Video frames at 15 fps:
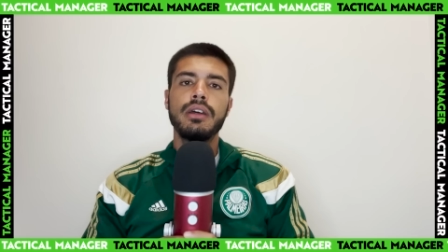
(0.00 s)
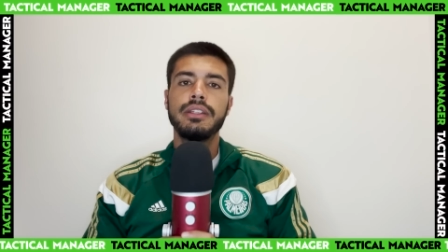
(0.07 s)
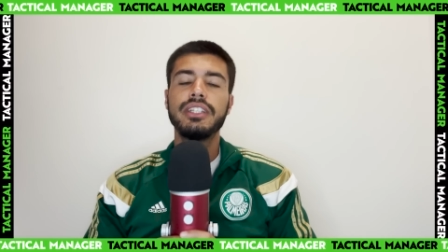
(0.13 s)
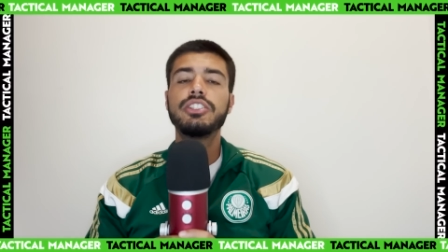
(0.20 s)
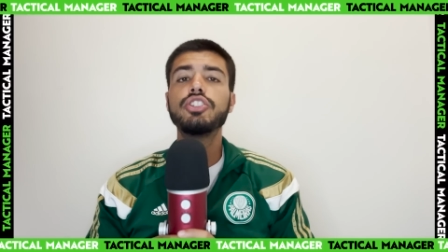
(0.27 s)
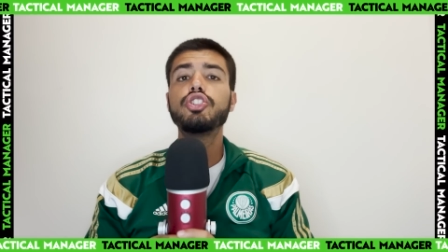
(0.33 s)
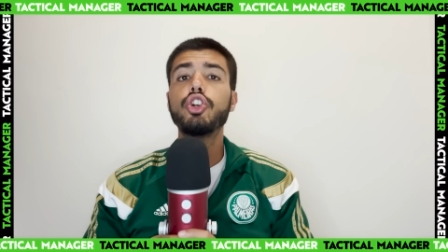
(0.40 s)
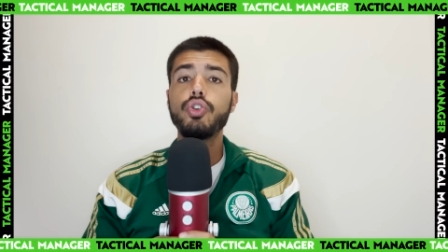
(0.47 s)
This
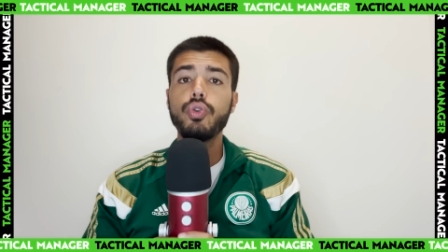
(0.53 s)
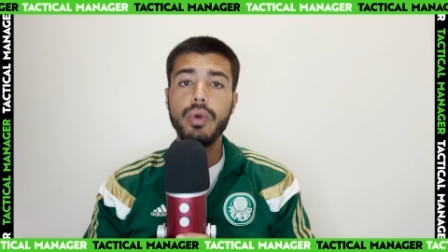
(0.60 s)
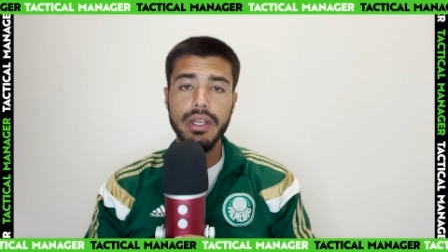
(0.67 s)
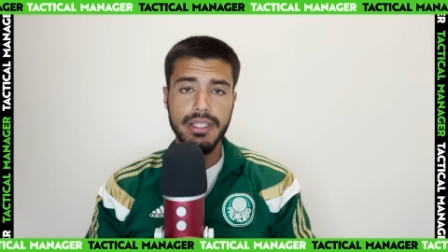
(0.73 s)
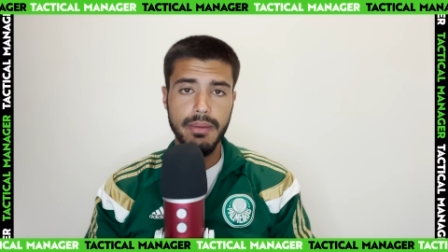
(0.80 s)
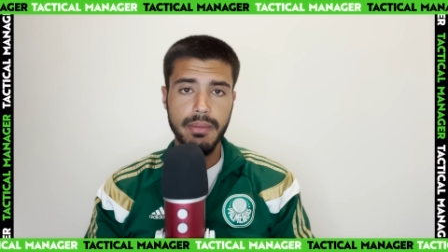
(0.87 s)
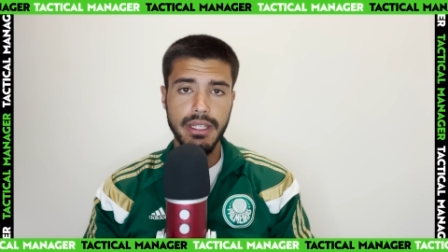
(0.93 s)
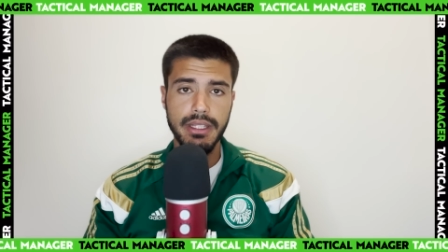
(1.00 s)
is your
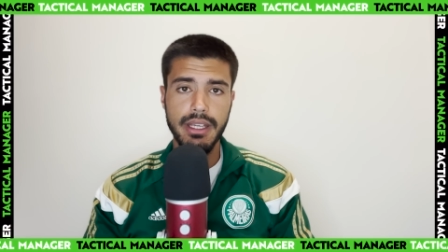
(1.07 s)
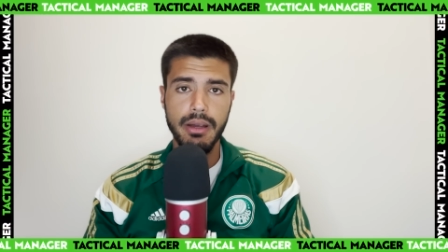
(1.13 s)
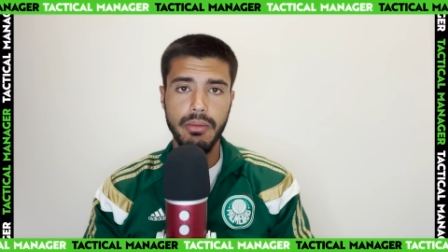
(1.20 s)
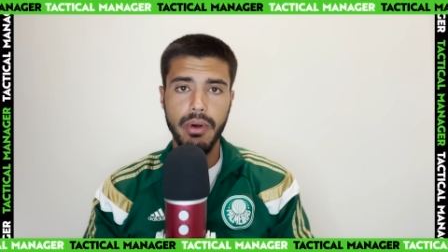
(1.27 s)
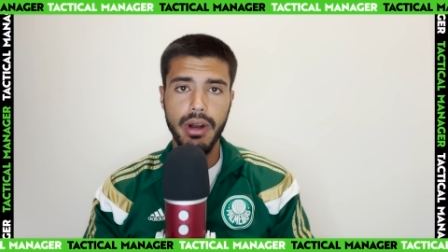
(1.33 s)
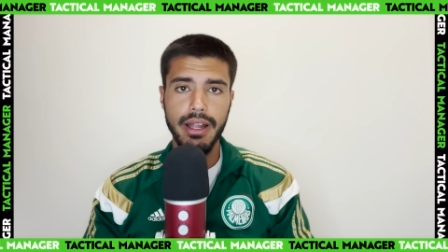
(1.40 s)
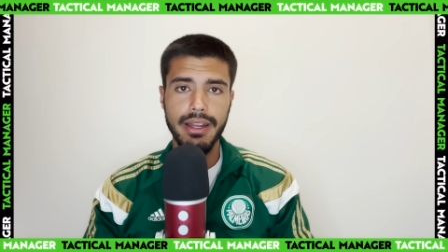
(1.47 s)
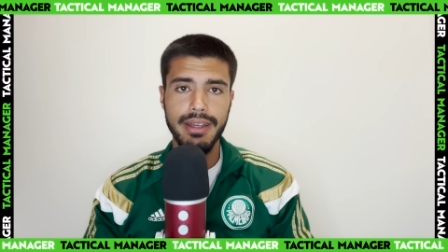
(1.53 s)
USMNT
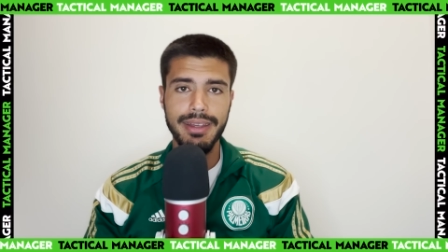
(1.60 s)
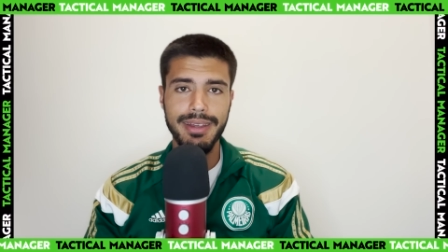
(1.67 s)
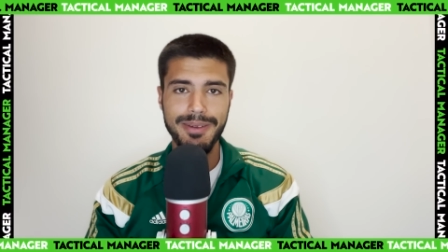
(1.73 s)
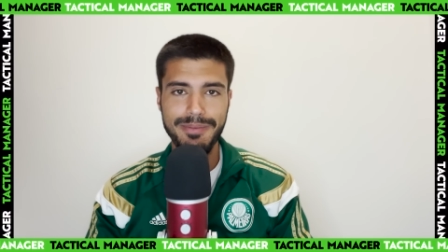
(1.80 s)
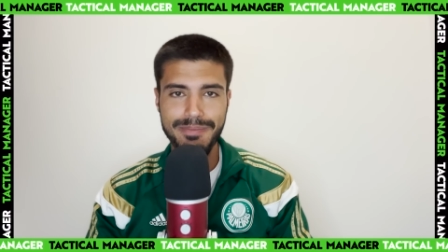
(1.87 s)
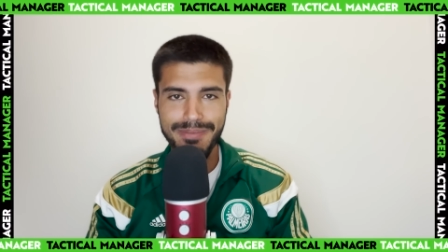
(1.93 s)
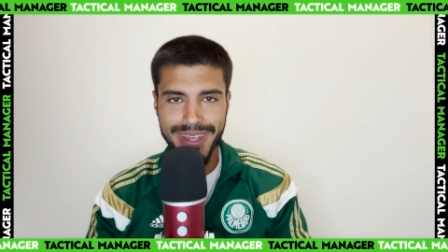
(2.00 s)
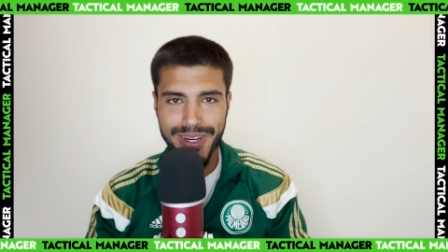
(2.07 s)
Abroad
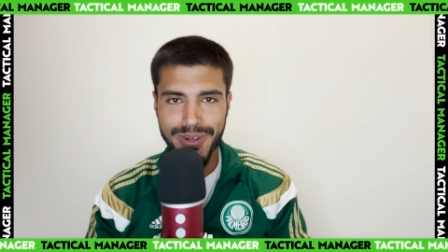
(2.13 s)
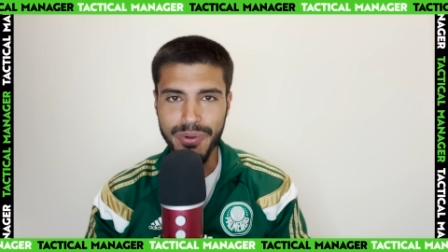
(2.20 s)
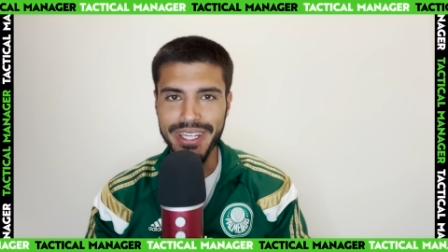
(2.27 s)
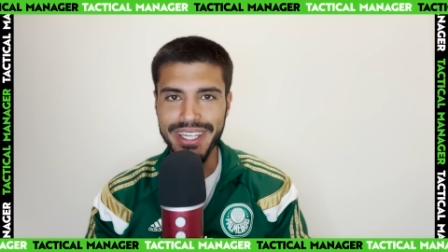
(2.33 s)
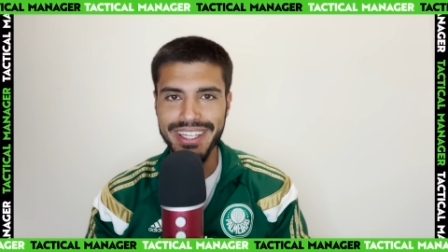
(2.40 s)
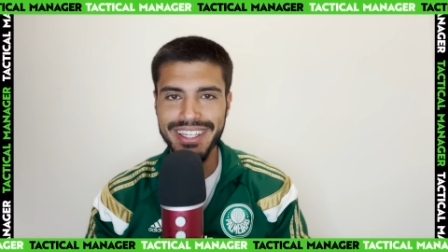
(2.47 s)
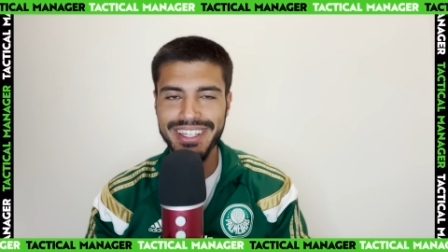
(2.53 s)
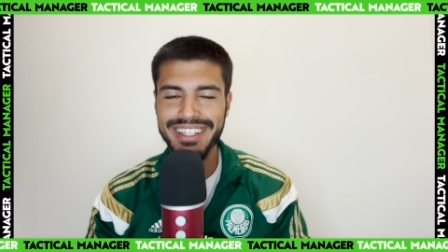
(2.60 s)

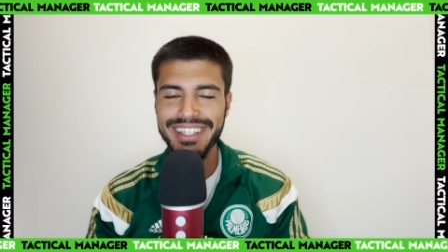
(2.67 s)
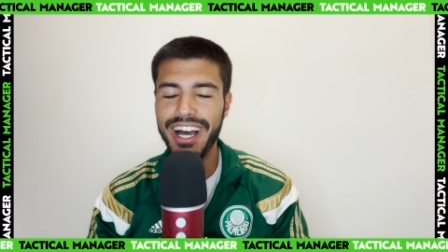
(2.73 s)
midweek